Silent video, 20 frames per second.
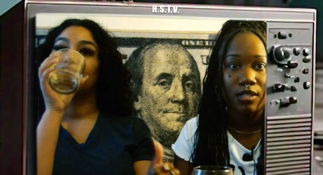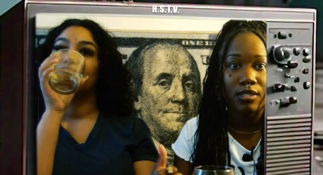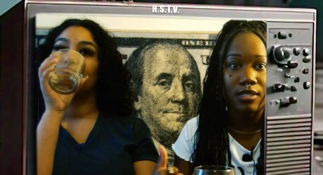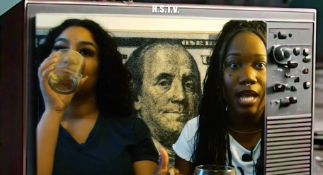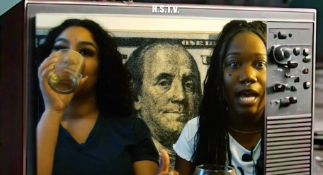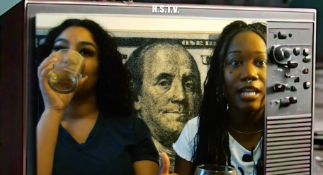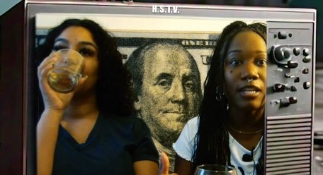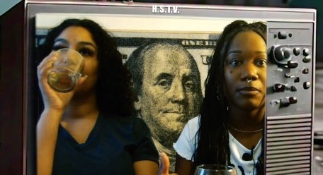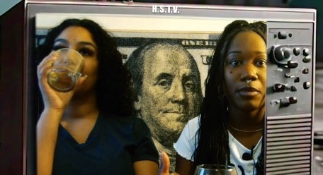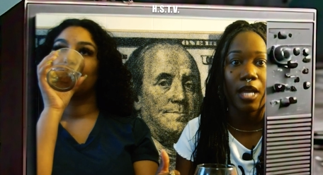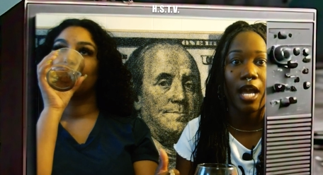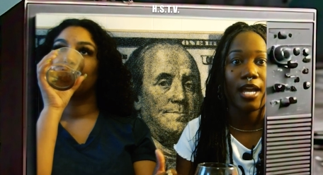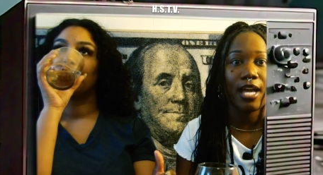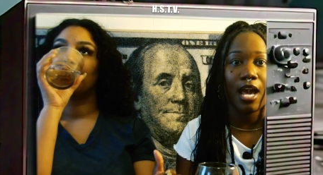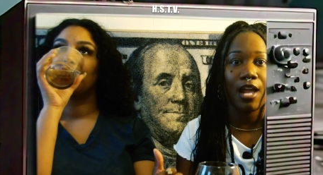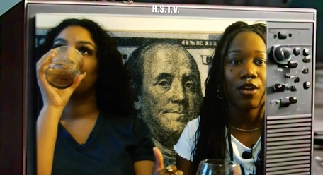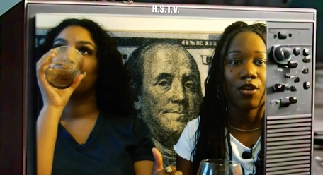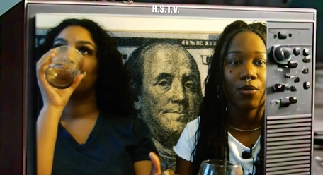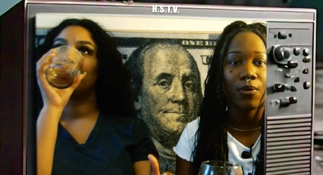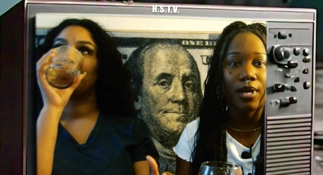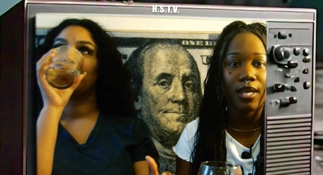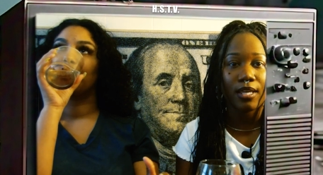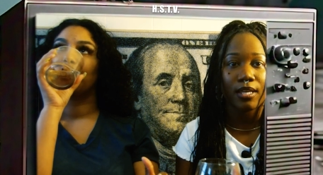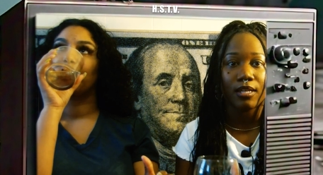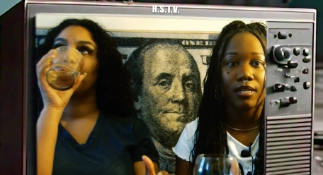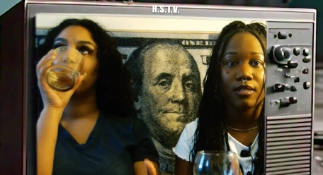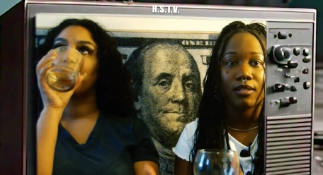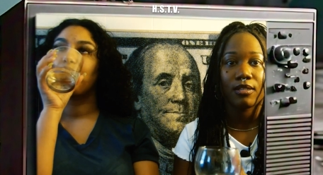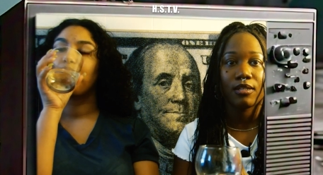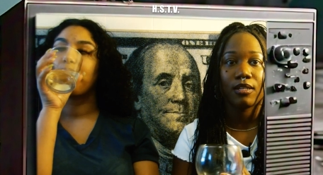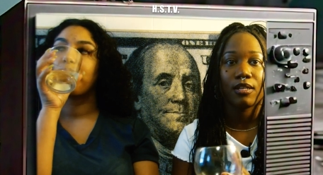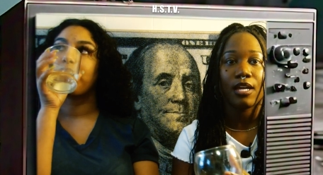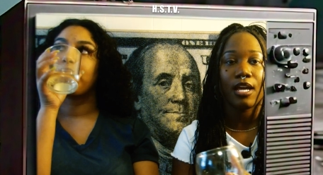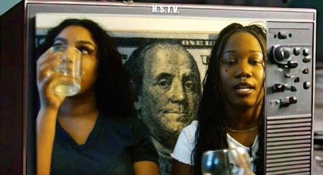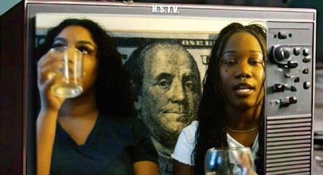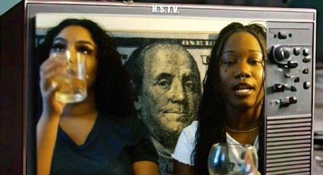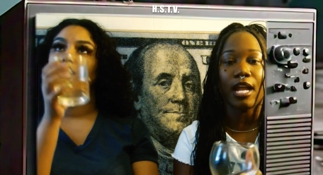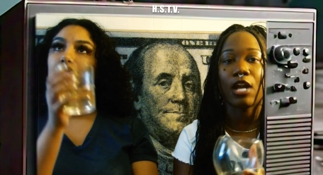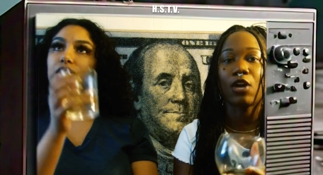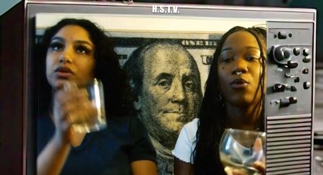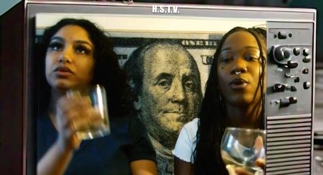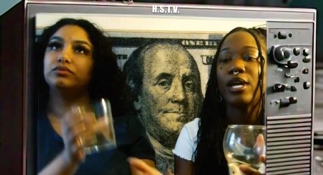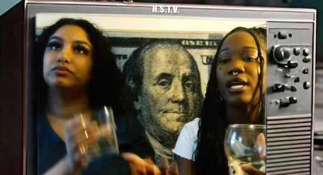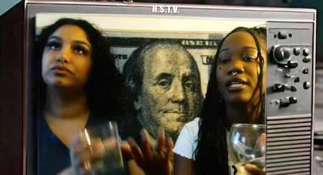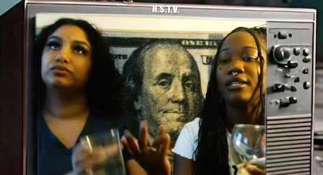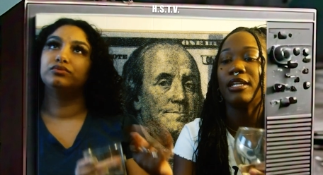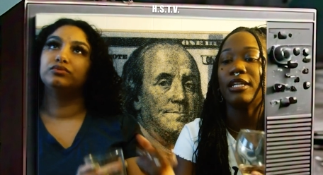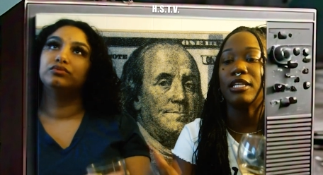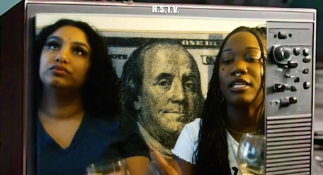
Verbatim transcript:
Speaker 1: telling me I gotta quit. And then I quit, and then